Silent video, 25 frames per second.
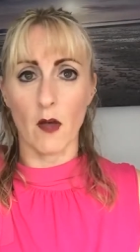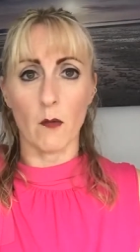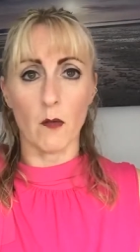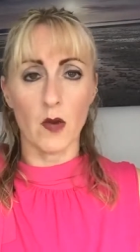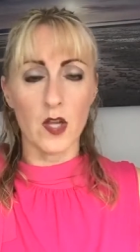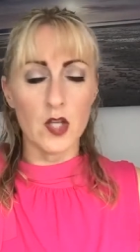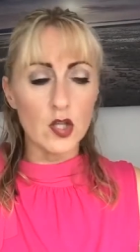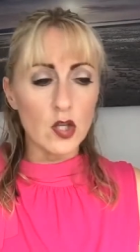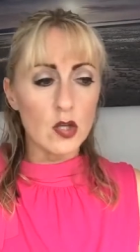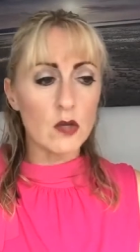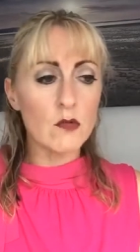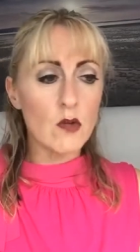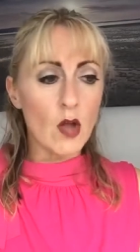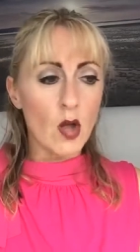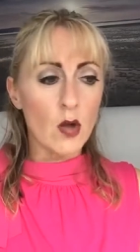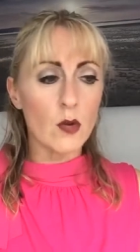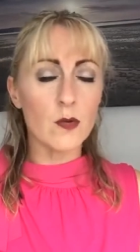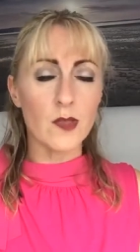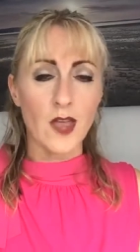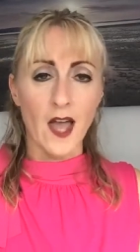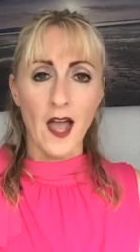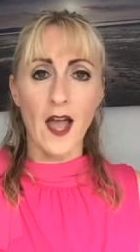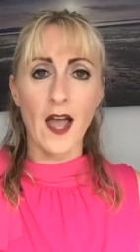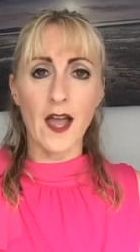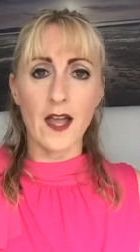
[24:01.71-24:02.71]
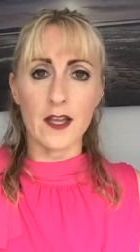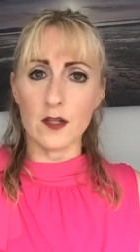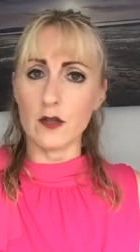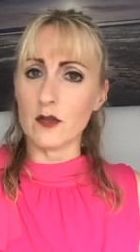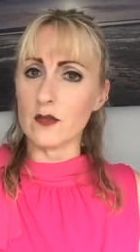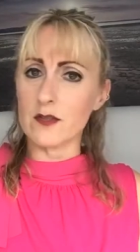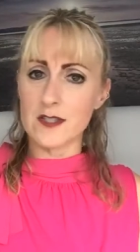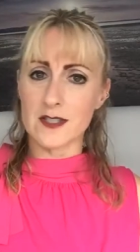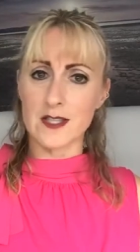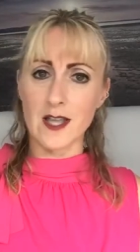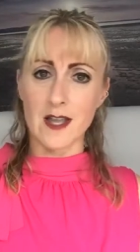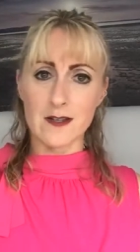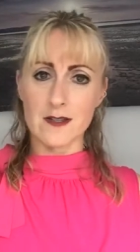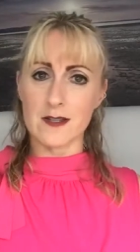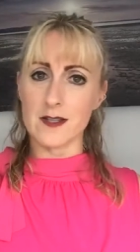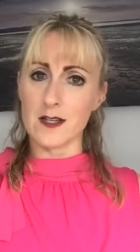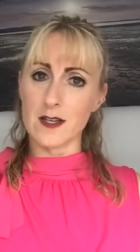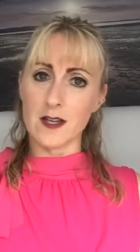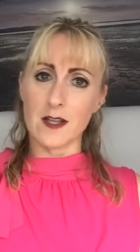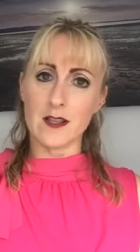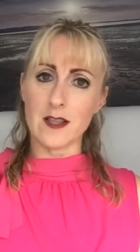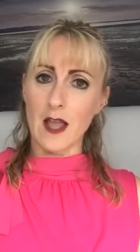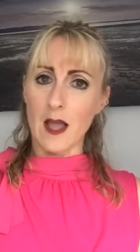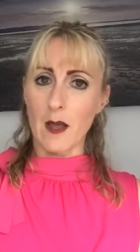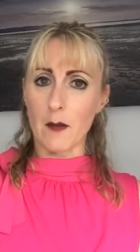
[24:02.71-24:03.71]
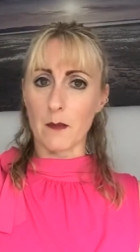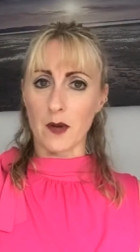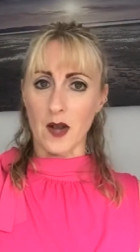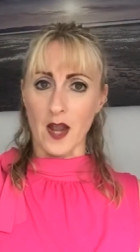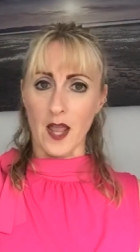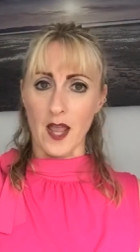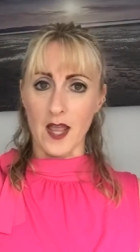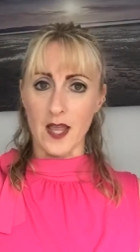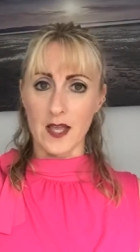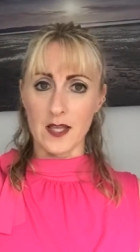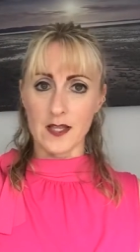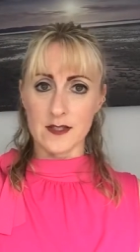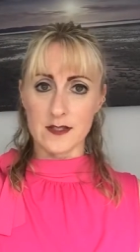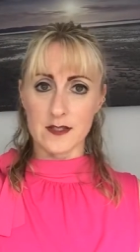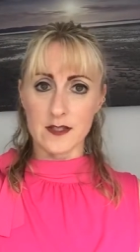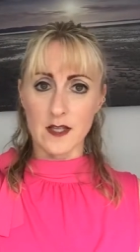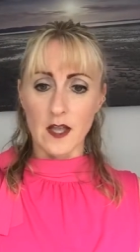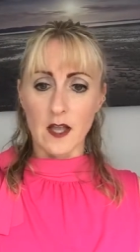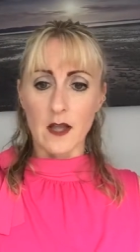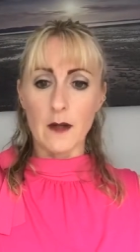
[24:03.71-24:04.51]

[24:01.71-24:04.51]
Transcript: When you know that and you're standing in that place,